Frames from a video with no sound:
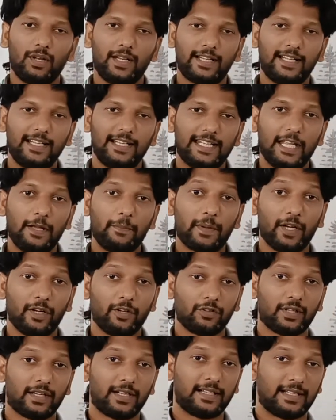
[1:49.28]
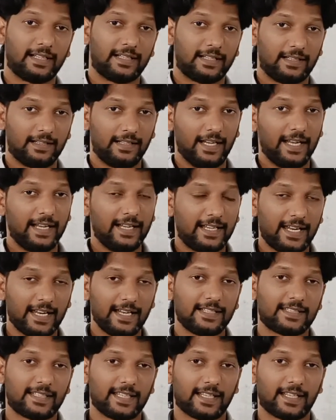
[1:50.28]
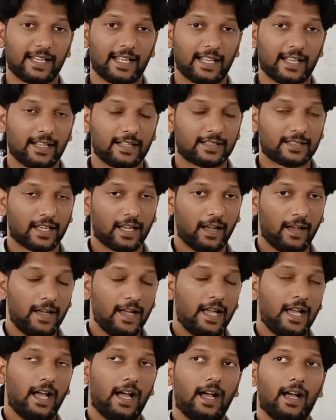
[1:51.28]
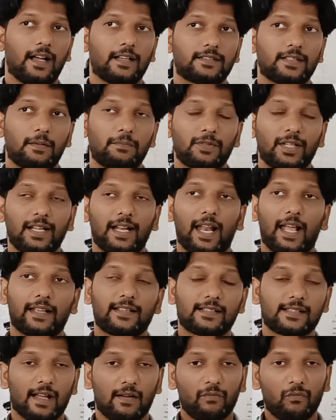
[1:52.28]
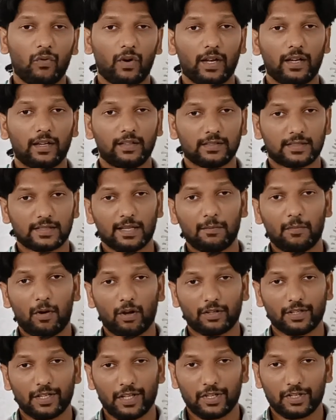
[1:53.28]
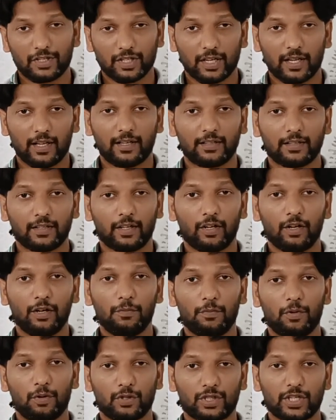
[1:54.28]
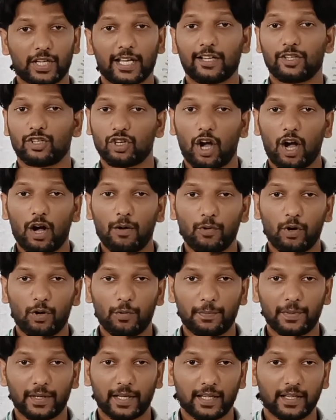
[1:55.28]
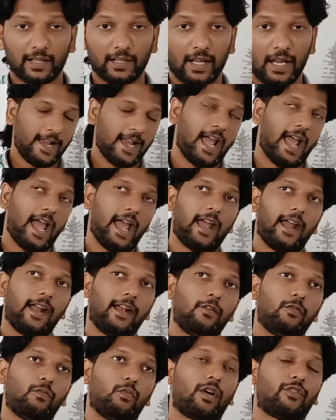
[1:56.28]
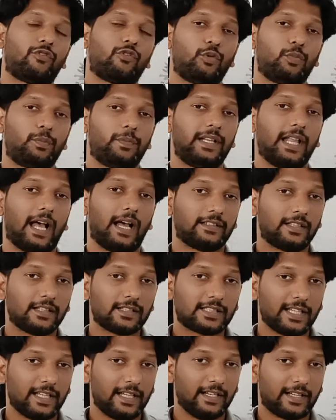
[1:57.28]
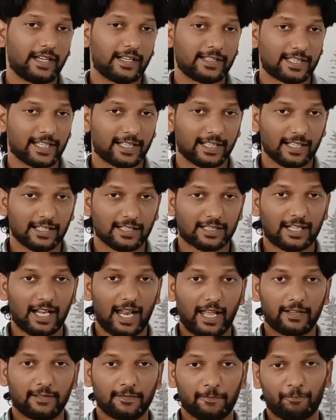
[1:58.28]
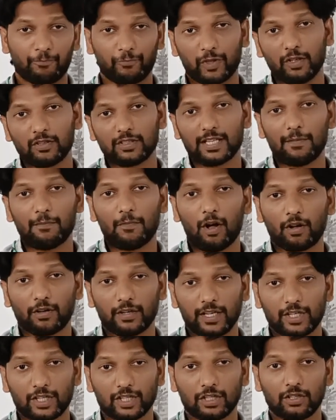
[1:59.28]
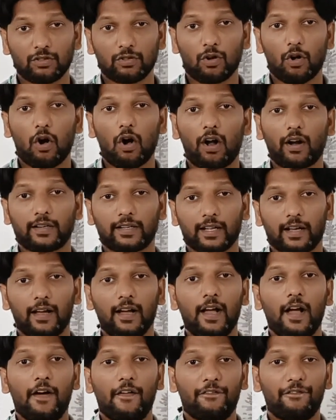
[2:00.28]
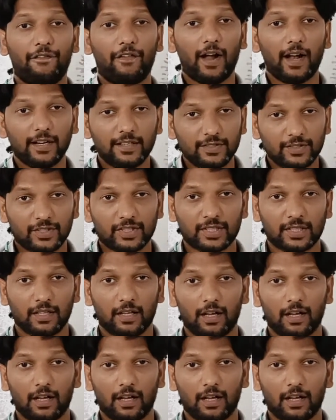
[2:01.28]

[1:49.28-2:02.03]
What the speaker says: little deeper into the intent signals, something like some organization posting a job opening, and what would be the other intent signals, like some organization got funds,